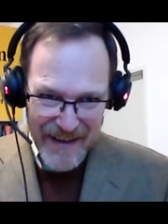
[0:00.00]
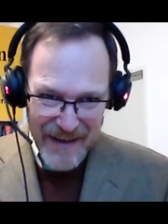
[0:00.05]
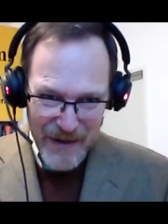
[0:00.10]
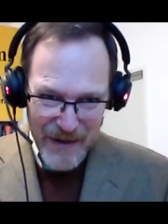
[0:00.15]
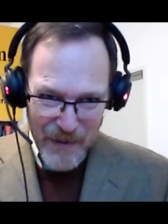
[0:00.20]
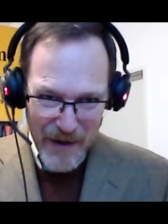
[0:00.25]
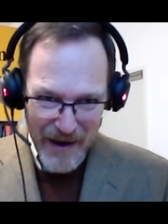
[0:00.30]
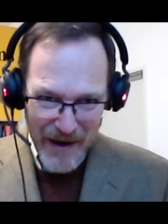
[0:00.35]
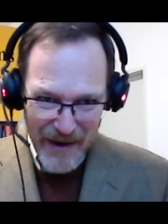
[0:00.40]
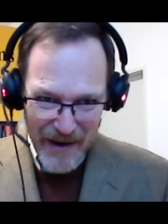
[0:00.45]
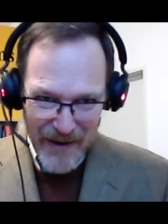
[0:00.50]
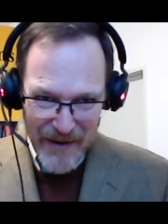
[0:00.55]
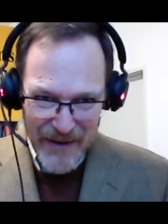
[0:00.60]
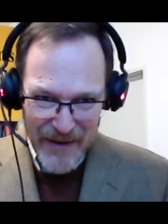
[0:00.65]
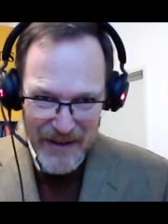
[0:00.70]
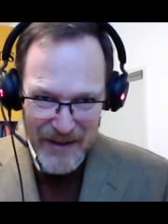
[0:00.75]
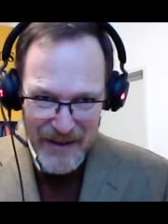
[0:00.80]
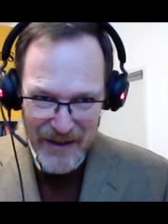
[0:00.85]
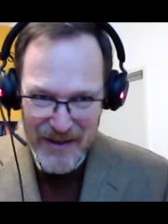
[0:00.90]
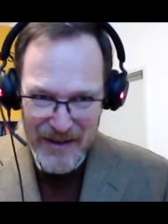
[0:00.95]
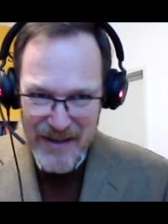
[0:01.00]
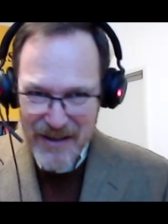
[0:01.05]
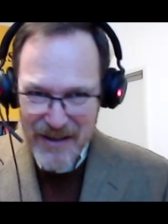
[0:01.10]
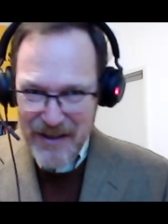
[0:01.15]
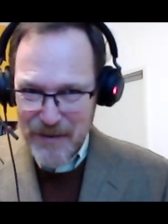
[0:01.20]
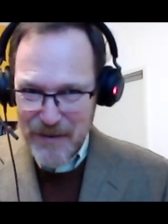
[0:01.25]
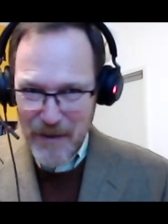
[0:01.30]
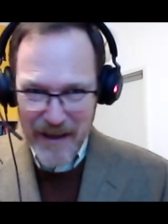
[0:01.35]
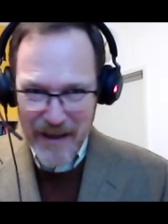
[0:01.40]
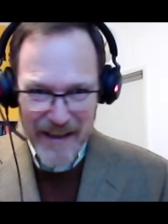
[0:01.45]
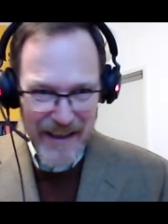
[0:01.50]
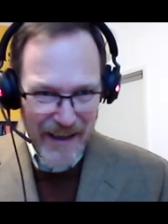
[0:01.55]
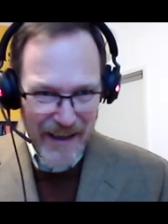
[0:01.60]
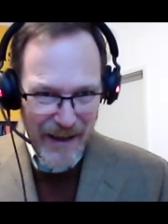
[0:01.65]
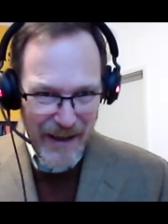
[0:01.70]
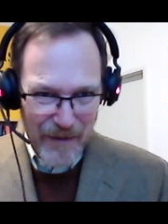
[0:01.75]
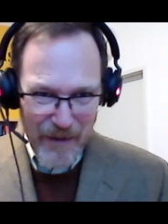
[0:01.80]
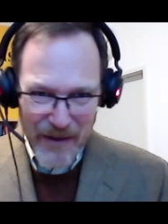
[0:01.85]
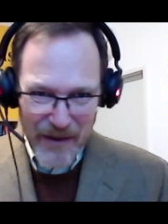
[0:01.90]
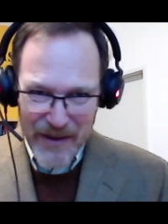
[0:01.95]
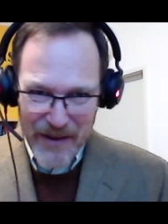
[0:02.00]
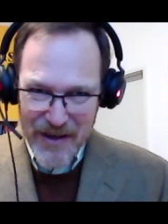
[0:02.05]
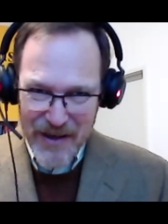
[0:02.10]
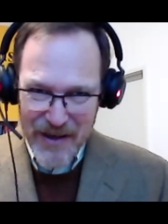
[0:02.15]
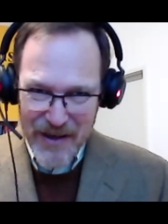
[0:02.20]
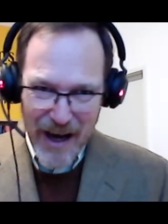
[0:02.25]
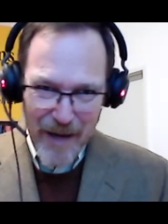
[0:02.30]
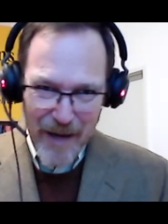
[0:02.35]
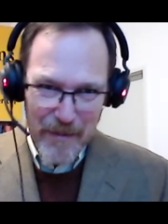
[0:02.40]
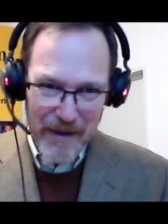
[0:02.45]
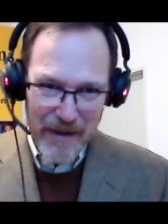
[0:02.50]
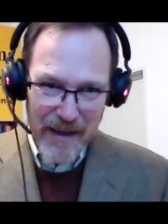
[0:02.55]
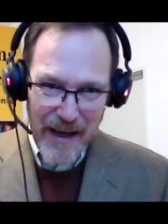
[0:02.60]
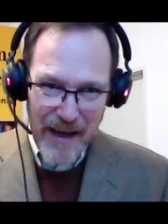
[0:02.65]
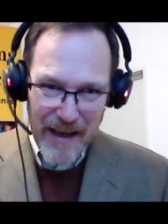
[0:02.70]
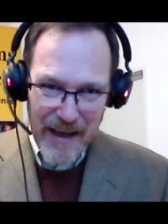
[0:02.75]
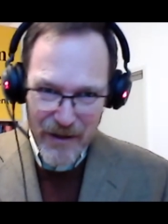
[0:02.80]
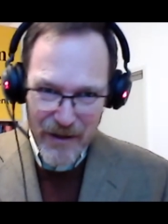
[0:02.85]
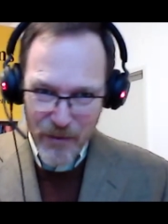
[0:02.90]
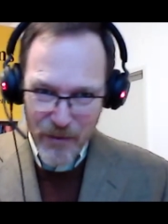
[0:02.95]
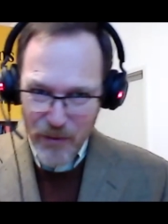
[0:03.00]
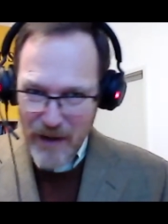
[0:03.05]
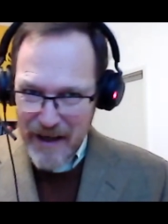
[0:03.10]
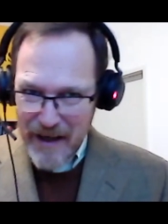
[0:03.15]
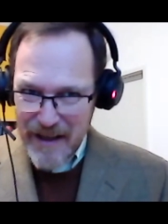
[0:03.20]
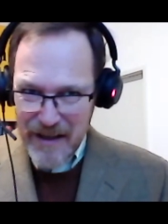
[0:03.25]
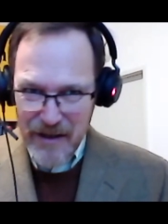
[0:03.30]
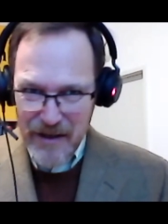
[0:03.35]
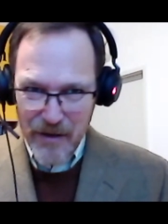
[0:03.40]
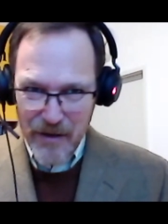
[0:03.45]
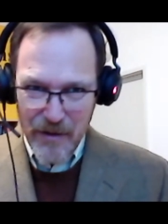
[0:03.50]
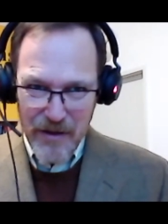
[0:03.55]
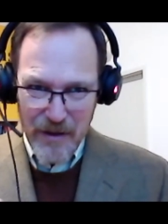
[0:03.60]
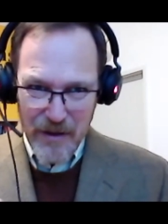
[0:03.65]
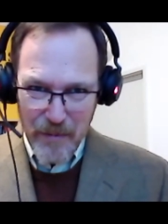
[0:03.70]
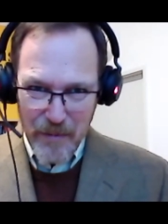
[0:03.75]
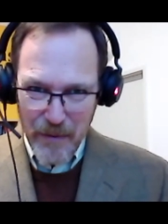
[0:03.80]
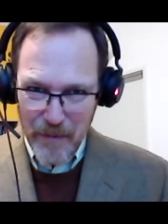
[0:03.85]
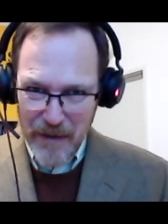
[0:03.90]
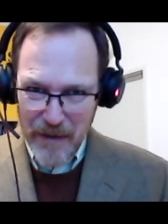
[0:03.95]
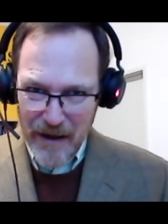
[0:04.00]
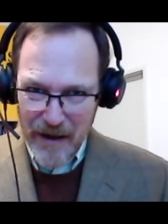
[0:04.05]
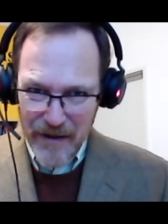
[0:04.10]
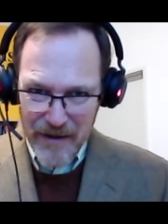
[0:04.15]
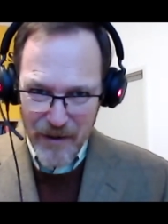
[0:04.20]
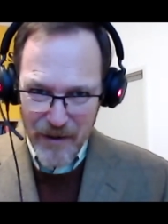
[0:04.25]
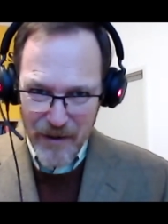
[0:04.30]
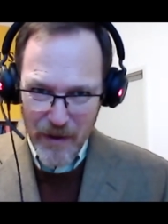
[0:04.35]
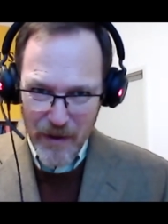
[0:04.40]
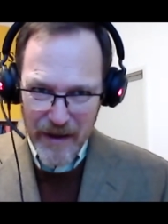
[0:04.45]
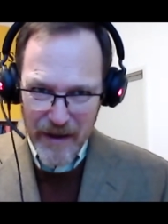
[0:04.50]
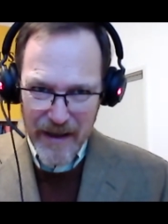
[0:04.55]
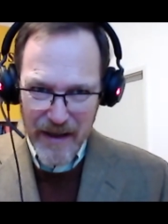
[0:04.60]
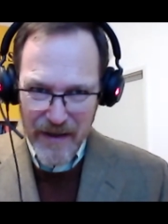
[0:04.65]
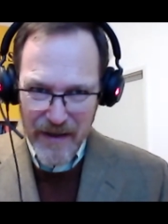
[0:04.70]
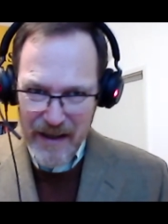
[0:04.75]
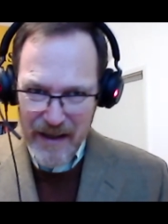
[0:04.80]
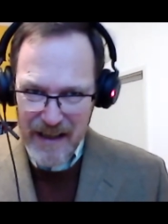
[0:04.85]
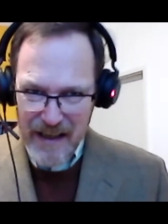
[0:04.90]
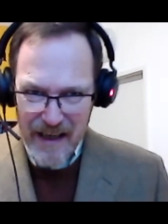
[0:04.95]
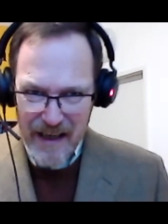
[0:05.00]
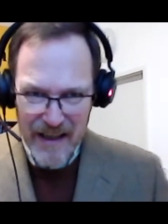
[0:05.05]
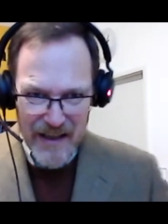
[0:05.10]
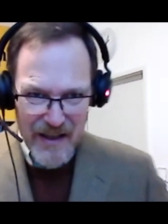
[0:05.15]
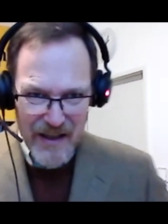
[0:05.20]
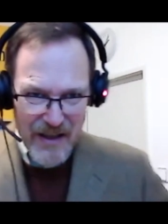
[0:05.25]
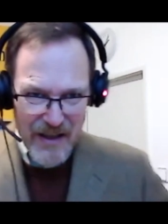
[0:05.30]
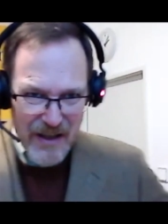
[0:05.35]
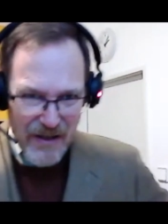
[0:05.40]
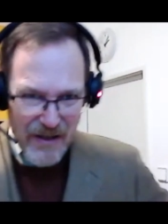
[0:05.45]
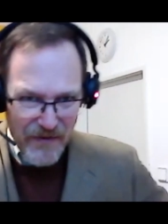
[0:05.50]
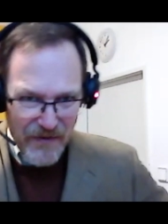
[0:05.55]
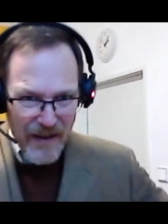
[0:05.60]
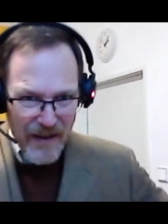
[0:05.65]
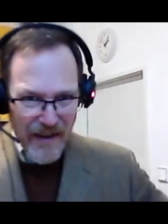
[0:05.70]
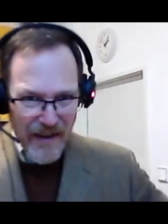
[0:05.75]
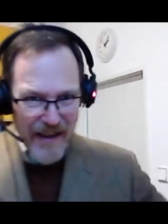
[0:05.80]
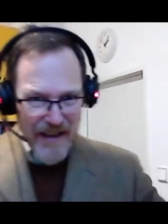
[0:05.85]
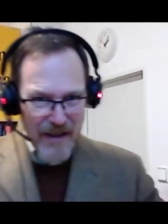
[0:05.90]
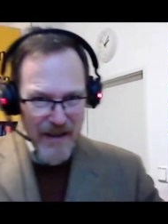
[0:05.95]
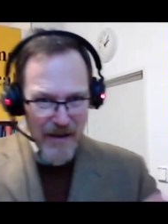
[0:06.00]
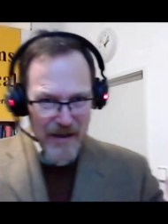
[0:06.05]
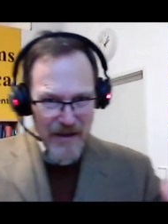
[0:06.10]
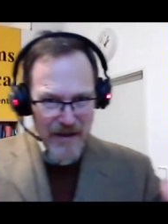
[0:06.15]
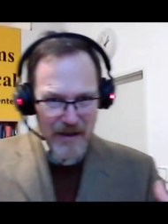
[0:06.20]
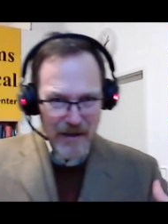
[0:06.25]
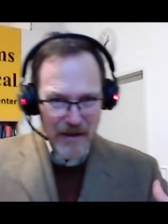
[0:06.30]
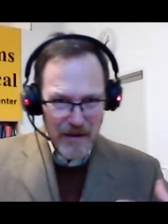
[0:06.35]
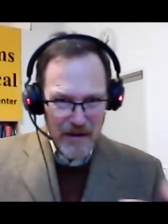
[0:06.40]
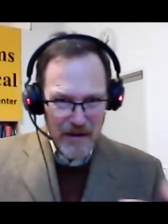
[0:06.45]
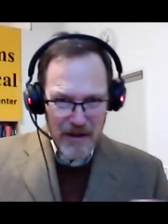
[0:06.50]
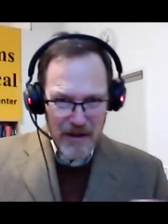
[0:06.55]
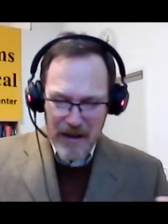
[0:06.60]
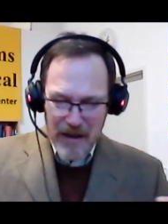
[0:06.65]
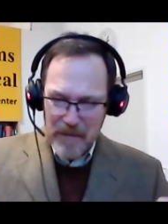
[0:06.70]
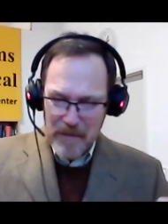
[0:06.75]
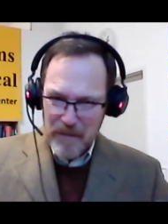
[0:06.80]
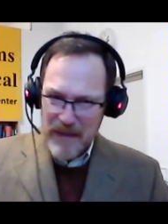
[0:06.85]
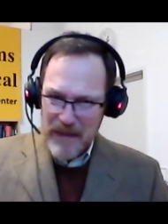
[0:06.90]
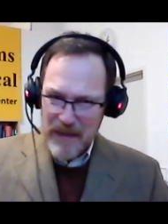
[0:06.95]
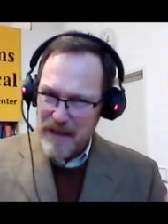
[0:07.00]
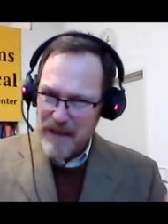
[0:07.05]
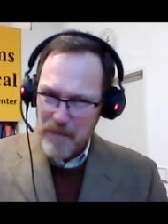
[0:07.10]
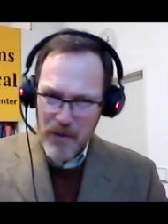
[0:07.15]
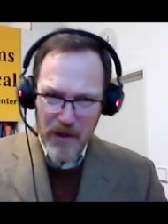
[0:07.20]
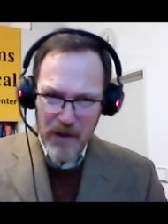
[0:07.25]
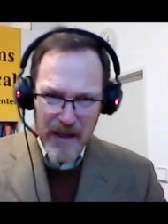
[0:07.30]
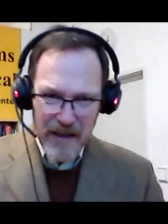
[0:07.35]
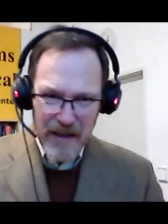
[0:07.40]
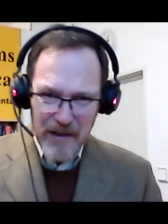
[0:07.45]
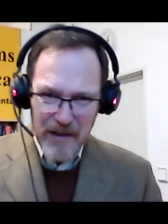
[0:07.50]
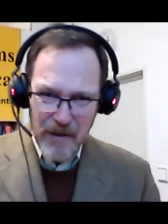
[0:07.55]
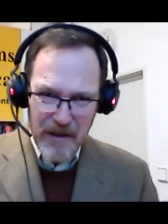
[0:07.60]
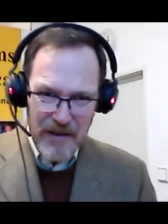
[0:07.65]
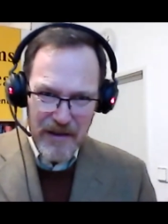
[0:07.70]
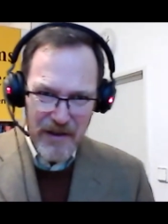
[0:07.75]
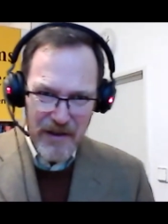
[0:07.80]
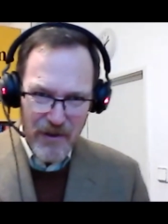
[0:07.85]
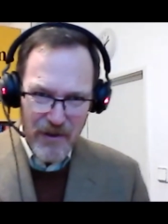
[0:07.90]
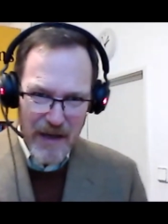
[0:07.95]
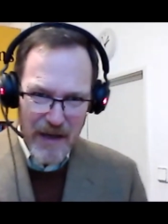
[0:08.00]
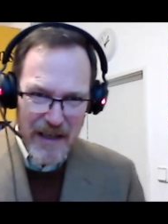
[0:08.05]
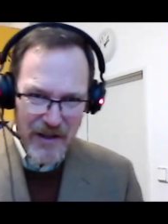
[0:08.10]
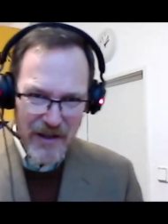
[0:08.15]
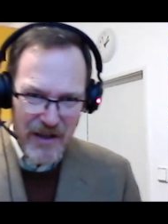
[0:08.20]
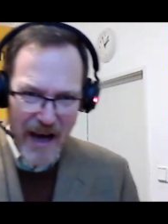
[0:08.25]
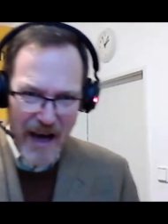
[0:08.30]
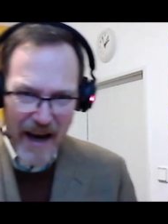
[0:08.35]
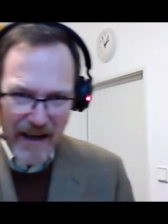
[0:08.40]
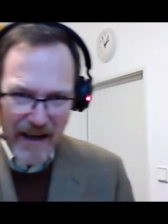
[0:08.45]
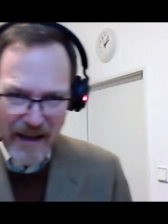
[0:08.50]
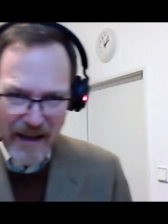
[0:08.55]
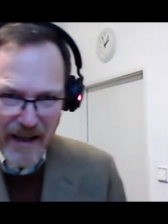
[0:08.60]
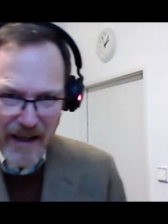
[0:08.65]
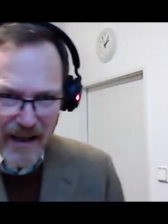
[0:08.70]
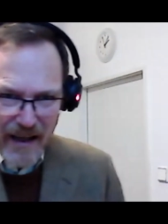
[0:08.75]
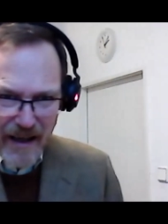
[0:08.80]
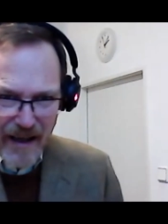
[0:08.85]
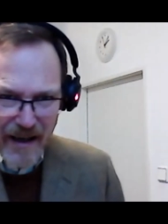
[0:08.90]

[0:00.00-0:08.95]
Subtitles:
where you just want to get on with the job and you're ready, you're prepared, you're willing, and then you feel like you're being put into a straitjacket.